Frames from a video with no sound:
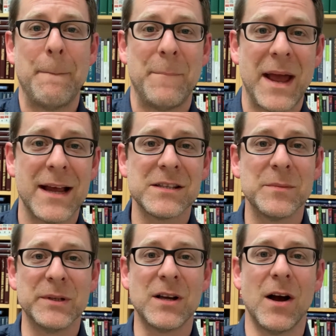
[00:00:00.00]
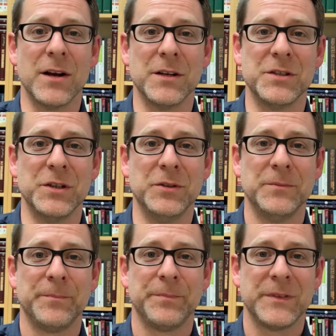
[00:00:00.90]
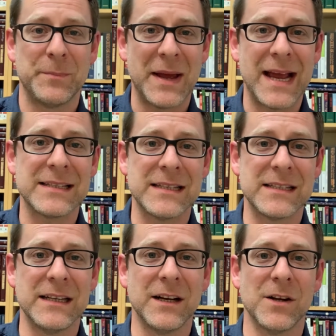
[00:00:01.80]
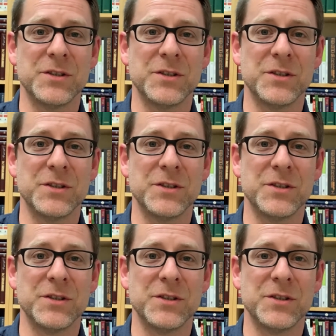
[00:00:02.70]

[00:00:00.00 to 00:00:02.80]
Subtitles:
pass the baton on to pass the stick on